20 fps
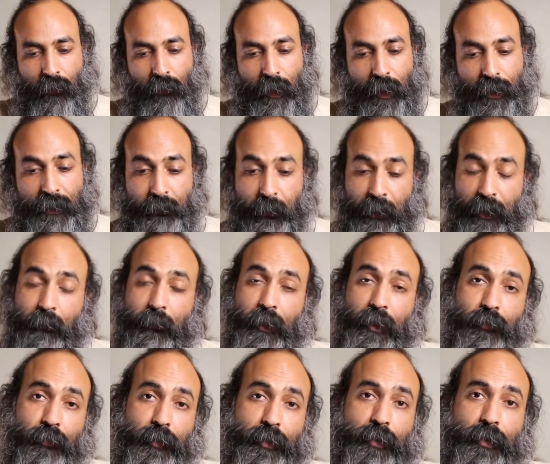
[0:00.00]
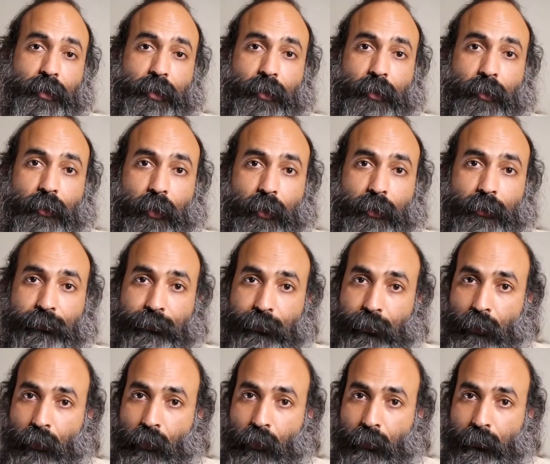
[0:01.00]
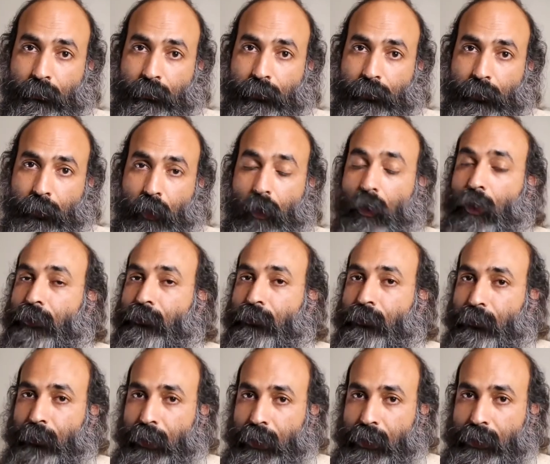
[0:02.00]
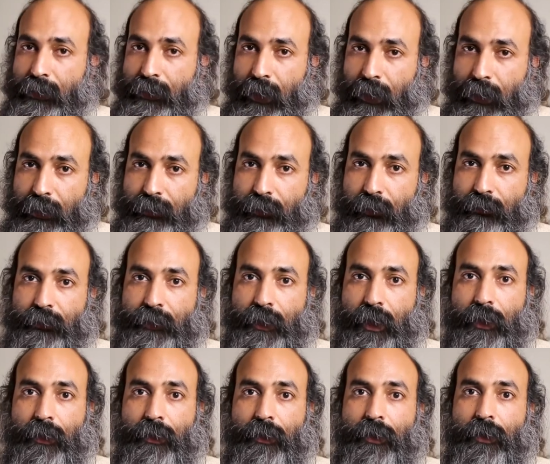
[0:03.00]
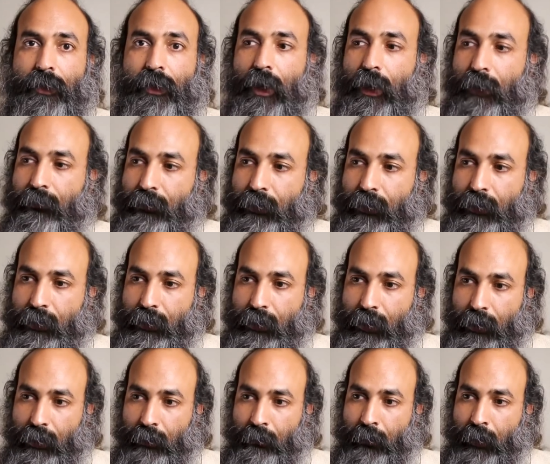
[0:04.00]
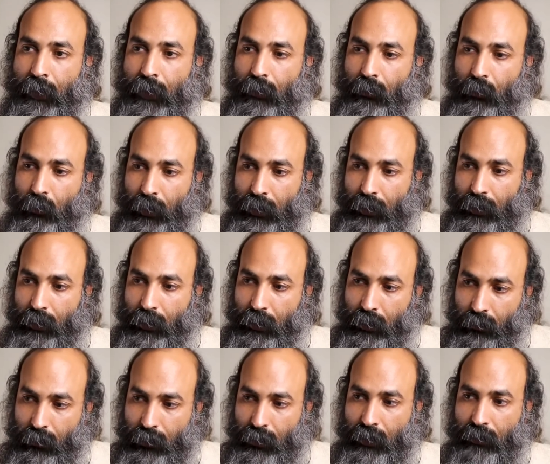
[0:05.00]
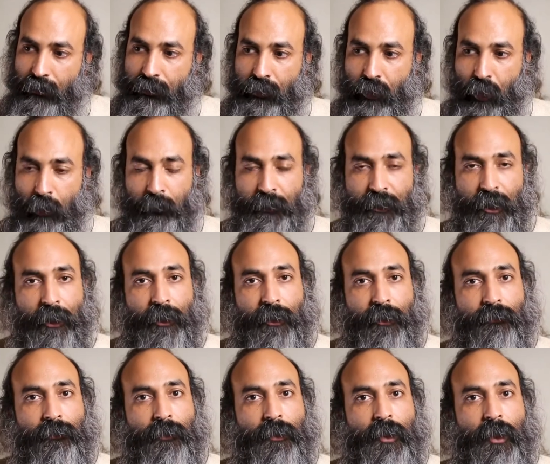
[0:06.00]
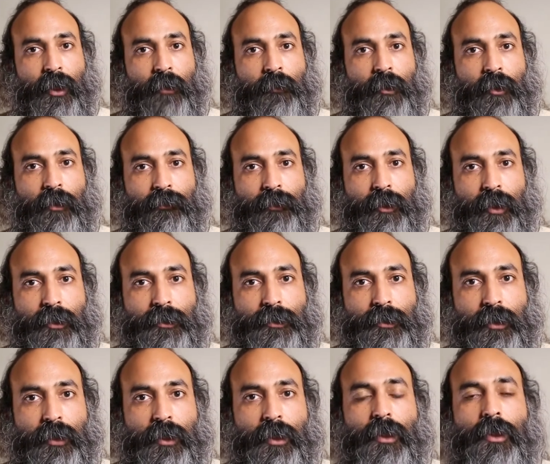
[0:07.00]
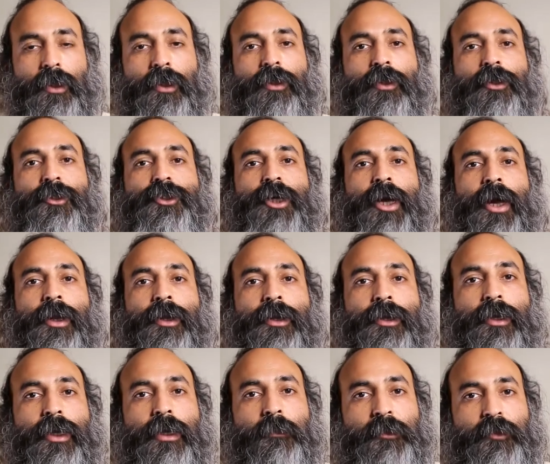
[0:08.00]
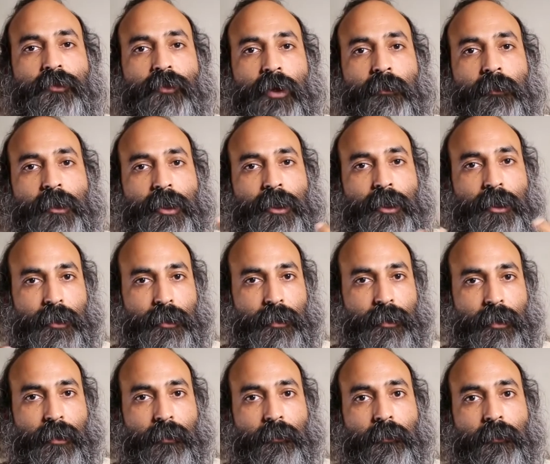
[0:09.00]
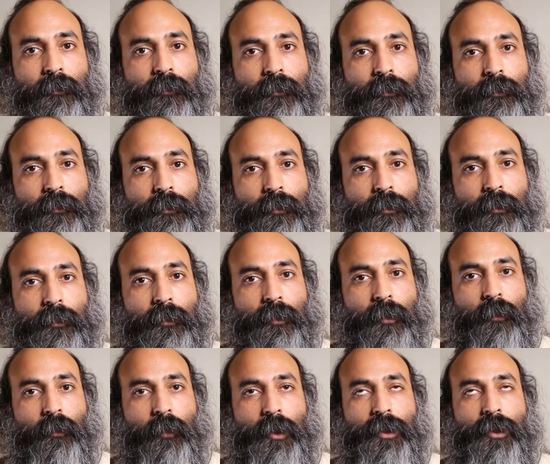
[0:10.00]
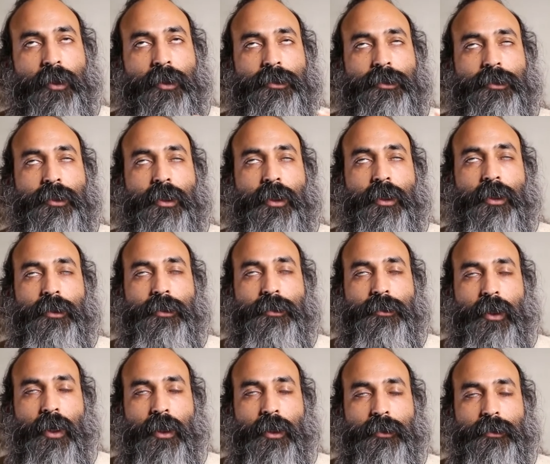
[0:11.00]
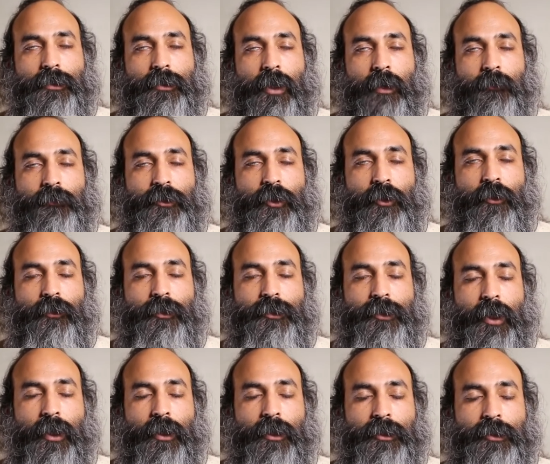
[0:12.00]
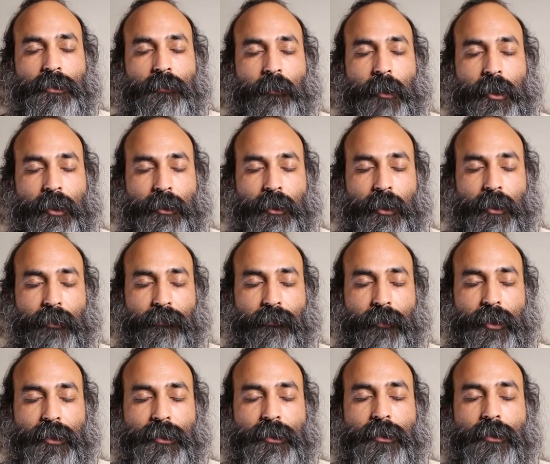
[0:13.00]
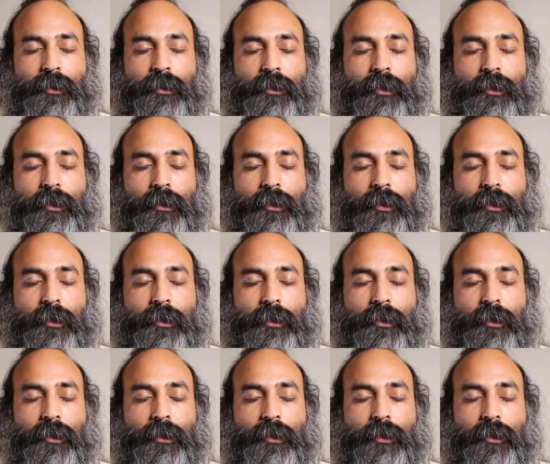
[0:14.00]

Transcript: experiment with lot of Om or various kinds of chanting. After a time, when even they've stopped chanting for a couple of days, the chant keeps vibrating in them. When they're sitting in silence, in absolute silence, meditativeness,